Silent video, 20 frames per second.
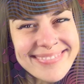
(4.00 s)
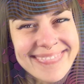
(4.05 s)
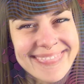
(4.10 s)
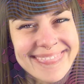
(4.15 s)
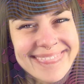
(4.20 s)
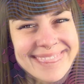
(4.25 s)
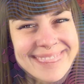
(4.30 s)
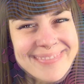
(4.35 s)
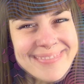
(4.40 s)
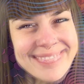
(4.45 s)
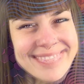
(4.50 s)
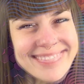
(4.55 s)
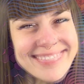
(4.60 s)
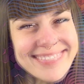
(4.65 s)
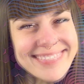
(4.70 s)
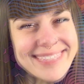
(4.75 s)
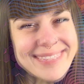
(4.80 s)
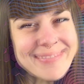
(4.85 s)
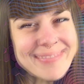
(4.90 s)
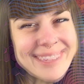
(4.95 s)
Hi, I'm
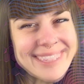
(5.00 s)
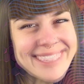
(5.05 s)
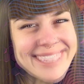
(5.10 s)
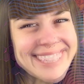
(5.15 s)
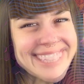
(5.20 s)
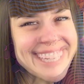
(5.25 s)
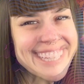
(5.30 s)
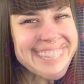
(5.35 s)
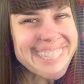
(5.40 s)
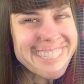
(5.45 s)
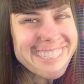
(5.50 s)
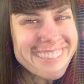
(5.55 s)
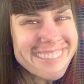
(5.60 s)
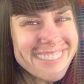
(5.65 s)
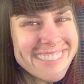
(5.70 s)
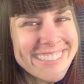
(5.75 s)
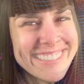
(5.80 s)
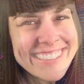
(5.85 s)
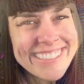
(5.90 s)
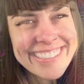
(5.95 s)
Jessica Mullen, and this
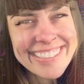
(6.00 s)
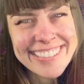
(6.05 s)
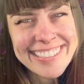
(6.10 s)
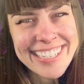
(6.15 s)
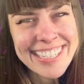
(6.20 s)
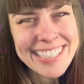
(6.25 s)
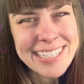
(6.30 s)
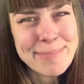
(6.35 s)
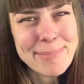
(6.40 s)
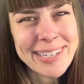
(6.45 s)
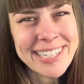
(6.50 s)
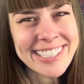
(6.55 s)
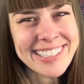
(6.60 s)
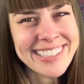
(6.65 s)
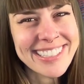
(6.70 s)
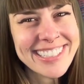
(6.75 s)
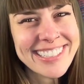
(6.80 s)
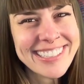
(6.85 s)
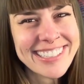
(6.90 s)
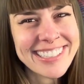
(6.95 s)
is your daily
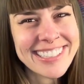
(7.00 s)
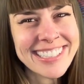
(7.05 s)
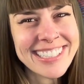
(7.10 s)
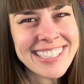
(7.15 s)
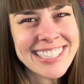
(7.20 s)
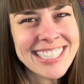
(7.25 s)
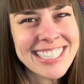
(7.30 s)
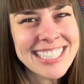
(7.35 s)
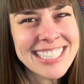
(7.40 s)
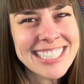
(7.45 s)
meditation.